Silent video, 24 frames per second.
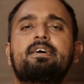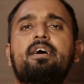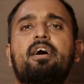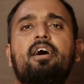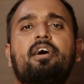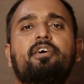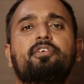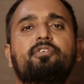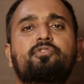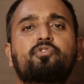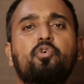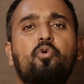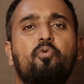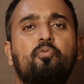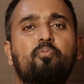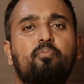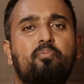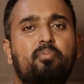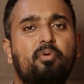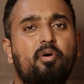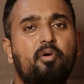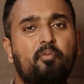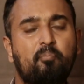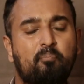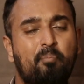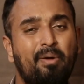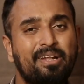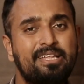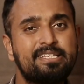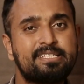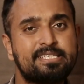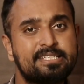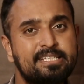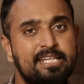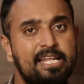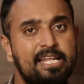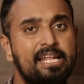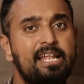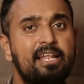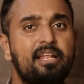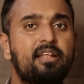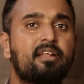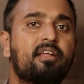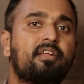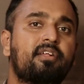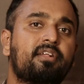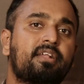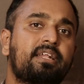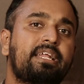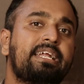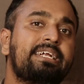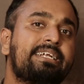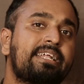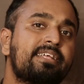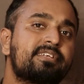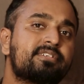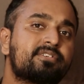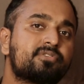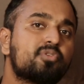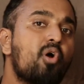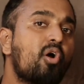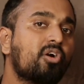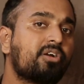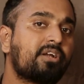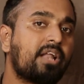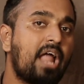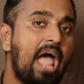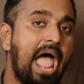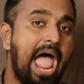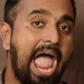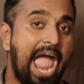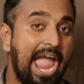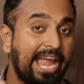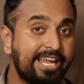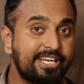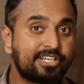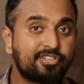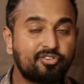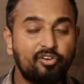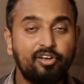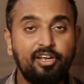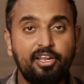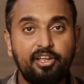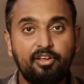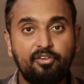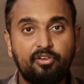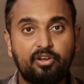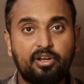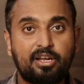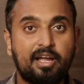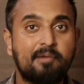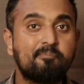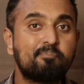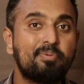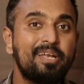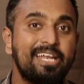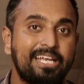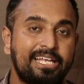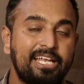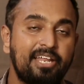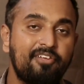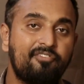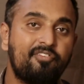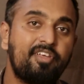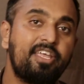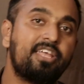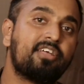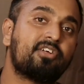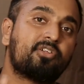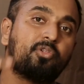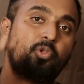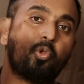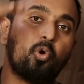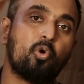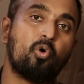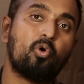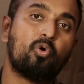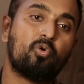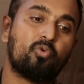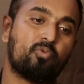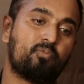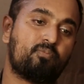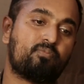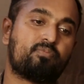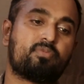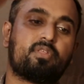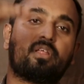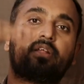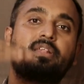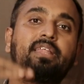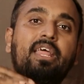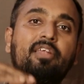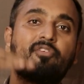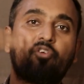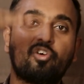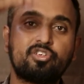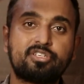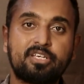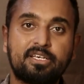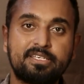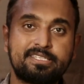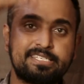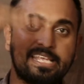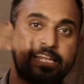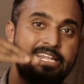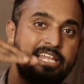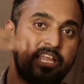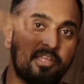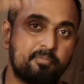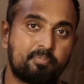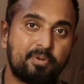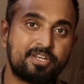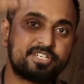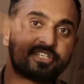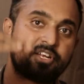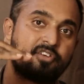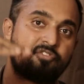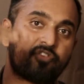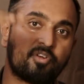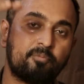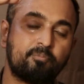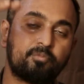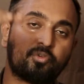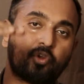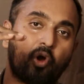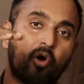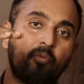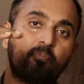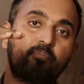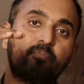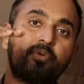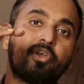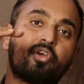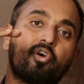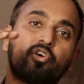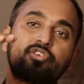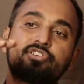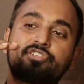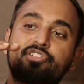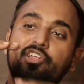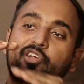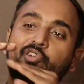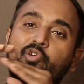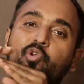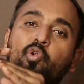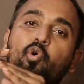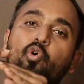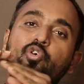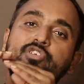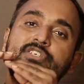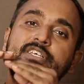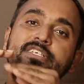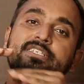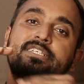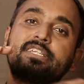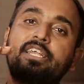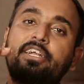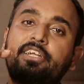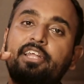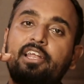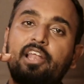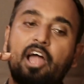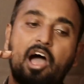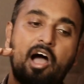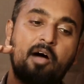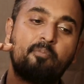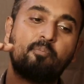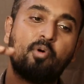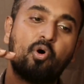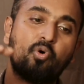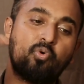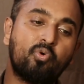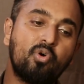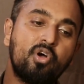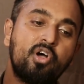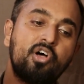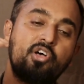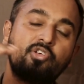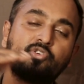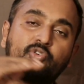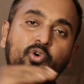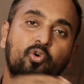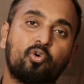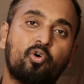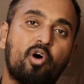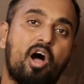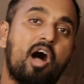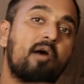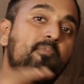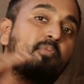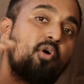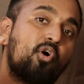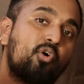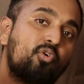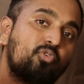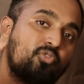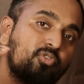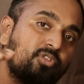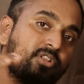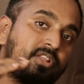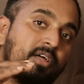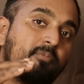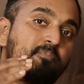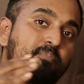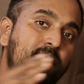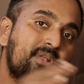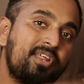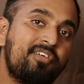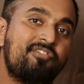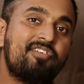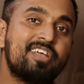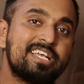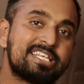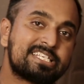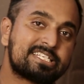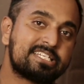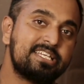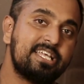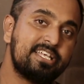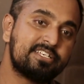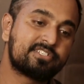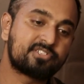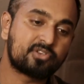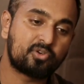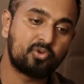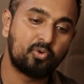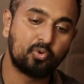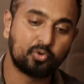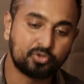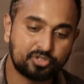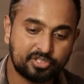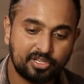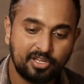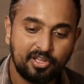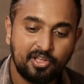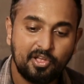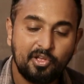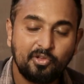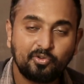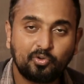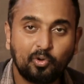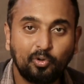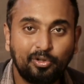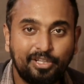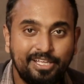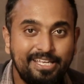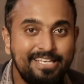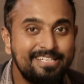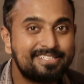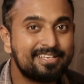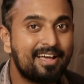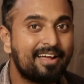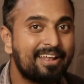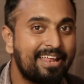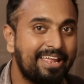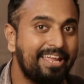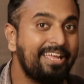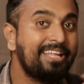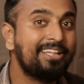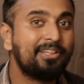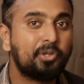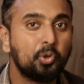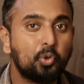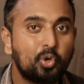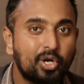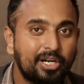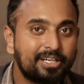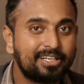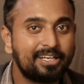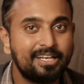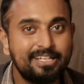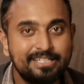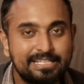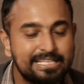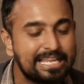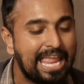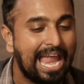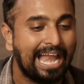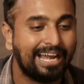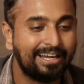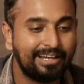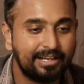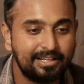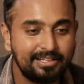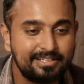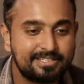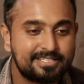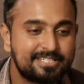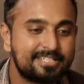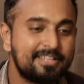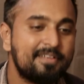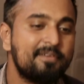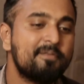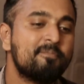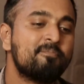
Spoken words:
but still it is not actually completely weak, though there was a selling pressure from top because the close is little above, so above the previous day's close. So these are enthu cutlet candles.